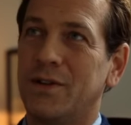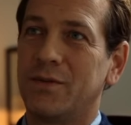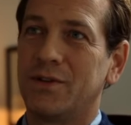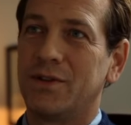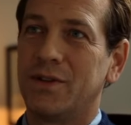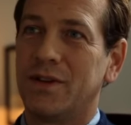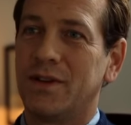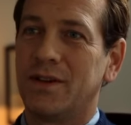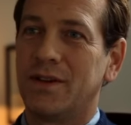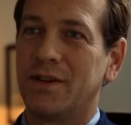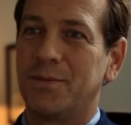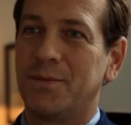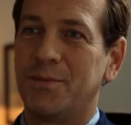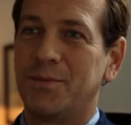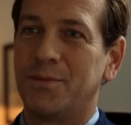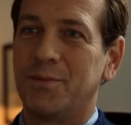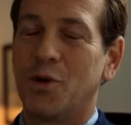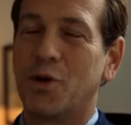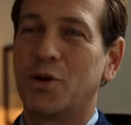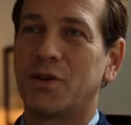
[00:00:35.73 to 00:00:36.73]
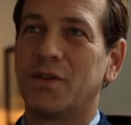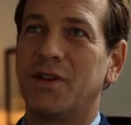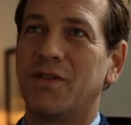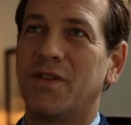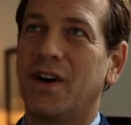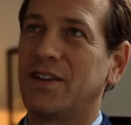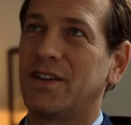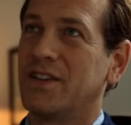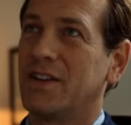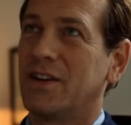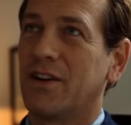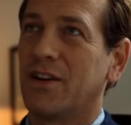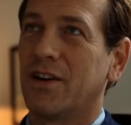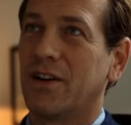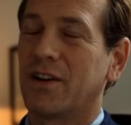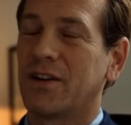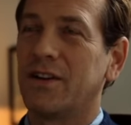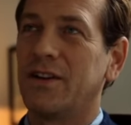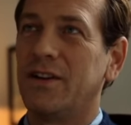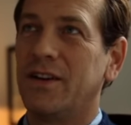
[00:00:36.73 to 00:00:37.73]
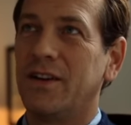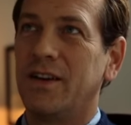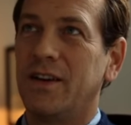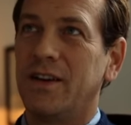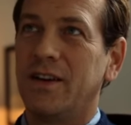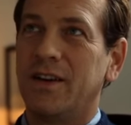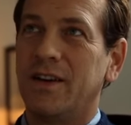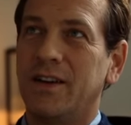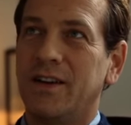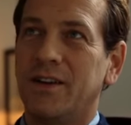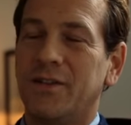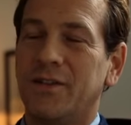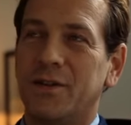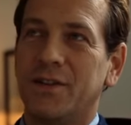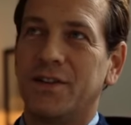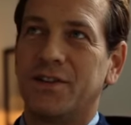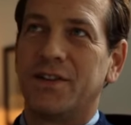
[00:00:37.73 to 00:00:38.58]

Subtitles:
It was a portrait of Ozzie Clark from the